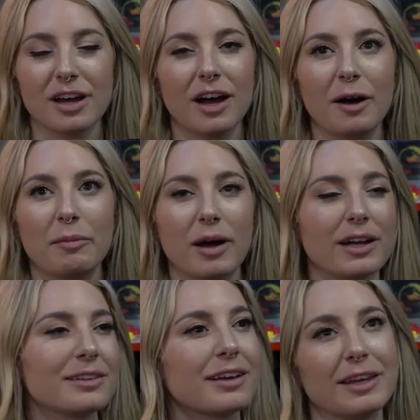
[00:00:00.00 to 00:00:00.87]
Um, I
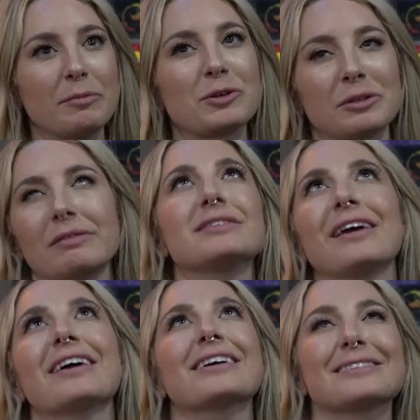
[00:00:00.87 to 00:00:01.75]
could like get emotional even
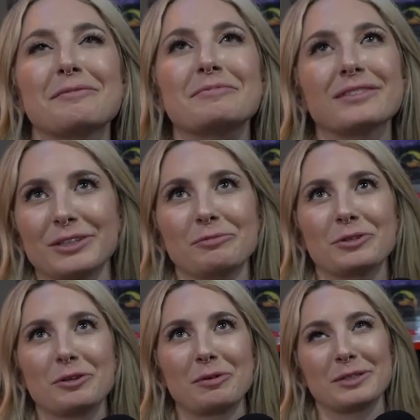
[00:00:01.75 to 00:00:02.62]
saying it because I'm such an
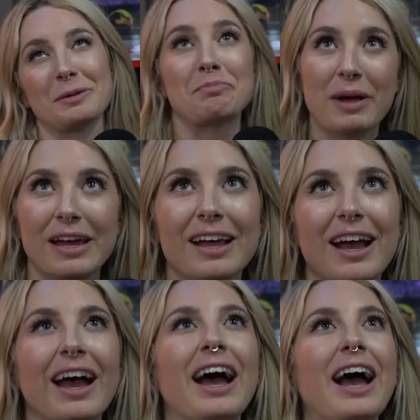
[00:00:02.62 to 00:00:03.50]
emotional person, but
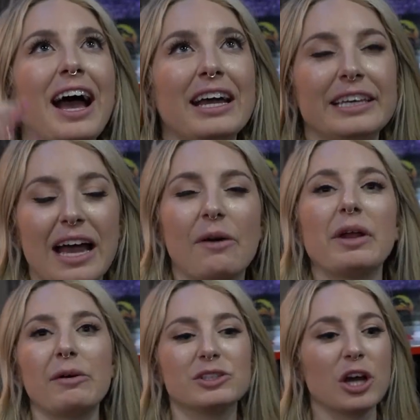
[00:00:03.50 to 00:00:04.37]
yeah,
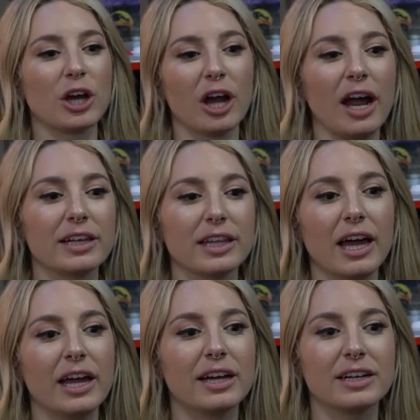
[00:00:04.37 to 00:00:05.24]
when I was younger, I
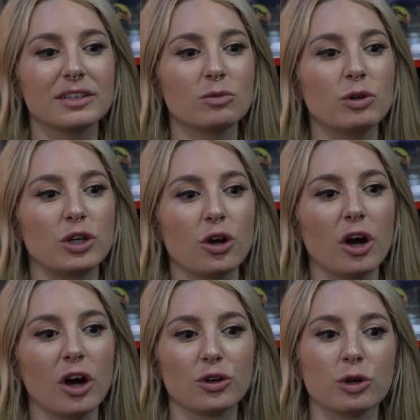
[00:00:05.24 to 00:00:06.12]
like would go to
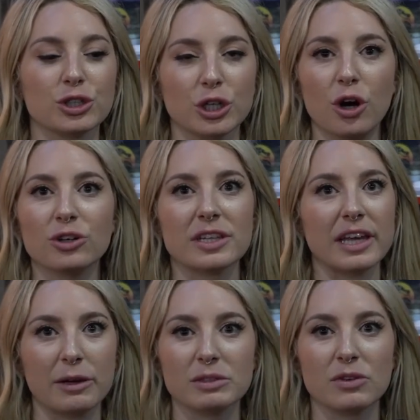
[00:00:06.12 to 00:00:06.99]
hardcore shows and
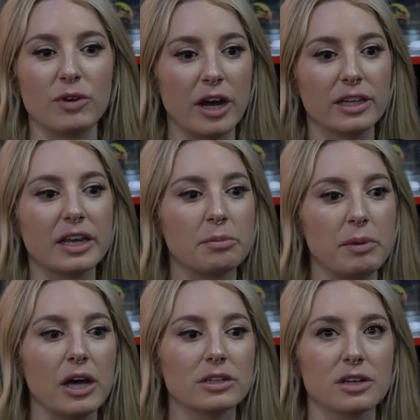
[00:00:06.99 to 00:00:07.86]
like it was a very like
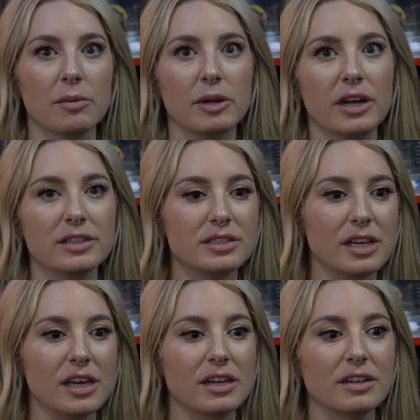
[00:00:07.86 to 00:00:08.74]
male dominated
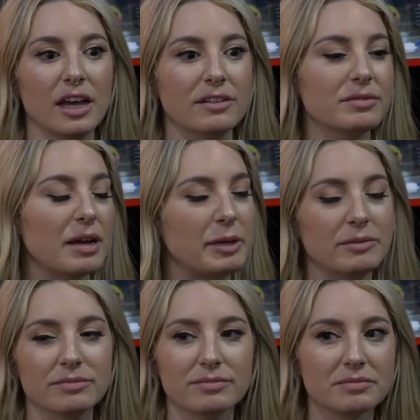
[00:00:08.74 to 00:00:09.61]
scene, and I
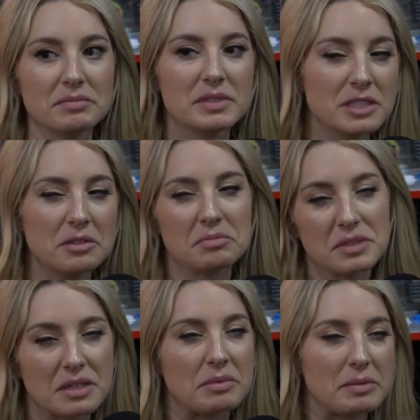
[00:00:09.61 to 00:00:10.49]
mean still
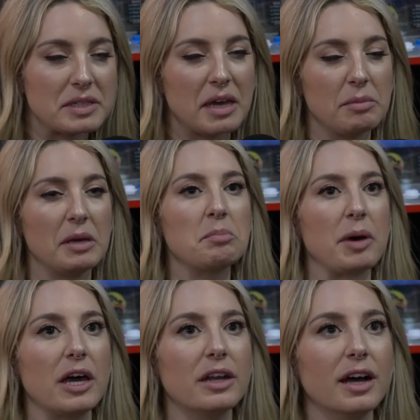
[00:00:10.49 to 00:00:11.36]
sometimes can be,
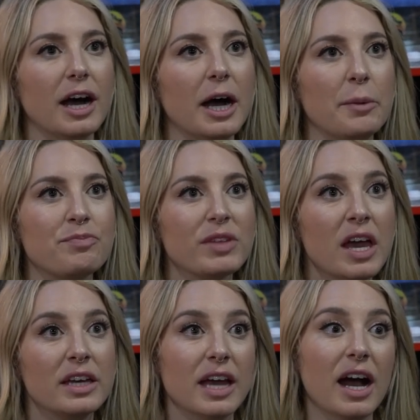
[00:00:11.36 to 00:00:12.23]
but sure. um,
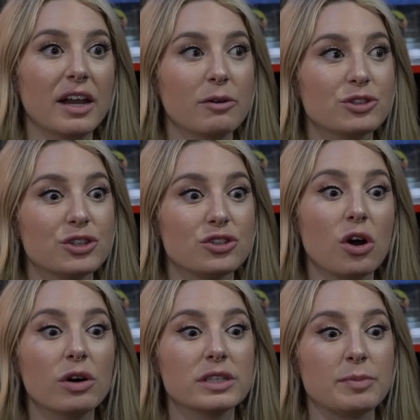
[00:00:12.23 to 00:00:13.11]
yeah, and I was just
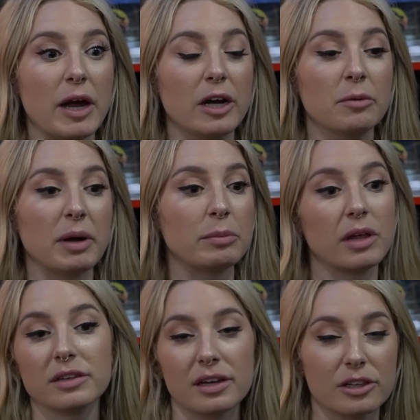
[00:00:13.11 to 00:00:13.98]
so inspired by
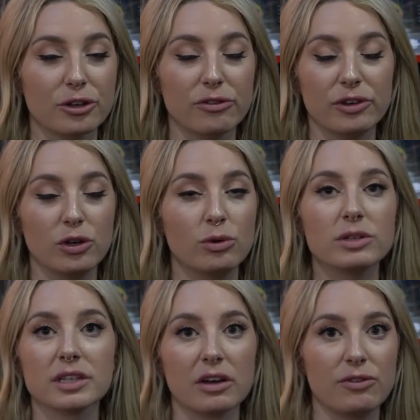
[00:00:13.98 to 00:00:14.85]
Bloodline Calligraphy, who
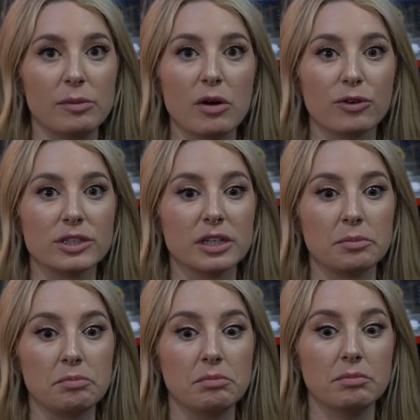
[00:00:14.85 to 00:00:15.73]
was like a female
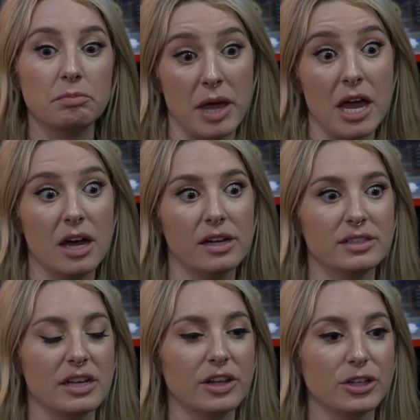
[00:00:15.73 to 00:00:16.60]
fronted
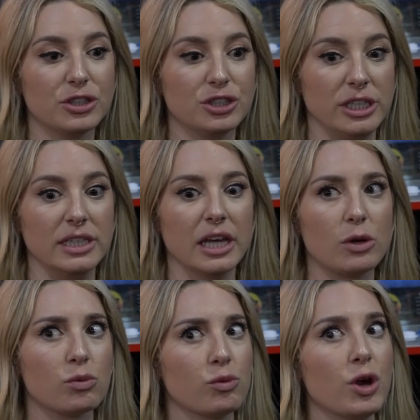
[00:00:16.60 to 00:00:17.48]
band and like she like
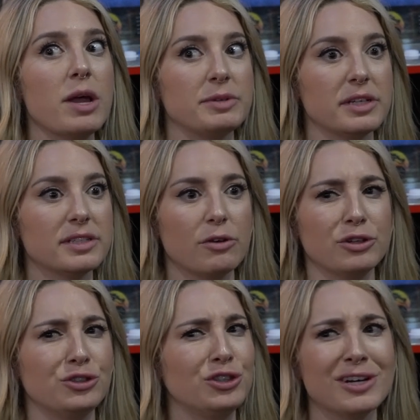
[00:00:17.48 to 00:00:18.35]
ripped and
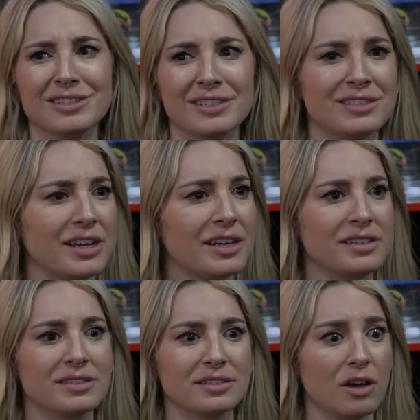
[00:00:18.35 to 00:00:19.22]
sounded just as sick
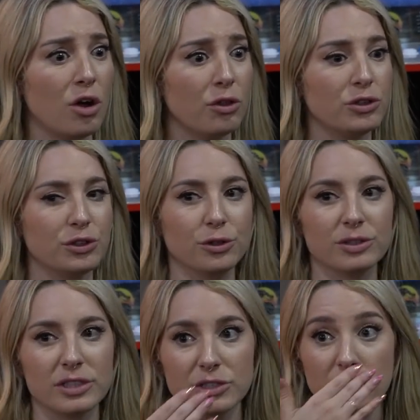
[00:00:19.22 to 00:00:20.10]
as all the
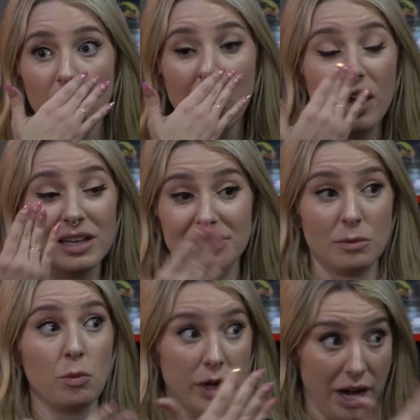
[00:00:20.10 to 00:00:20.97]
dudes and so
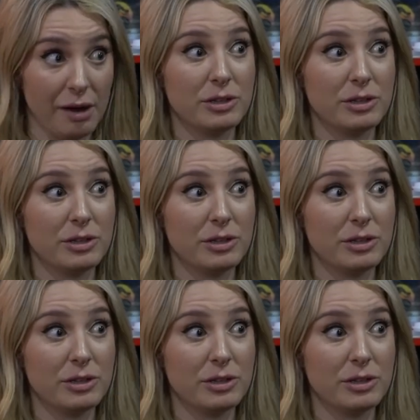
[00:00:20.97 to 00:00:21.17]
when i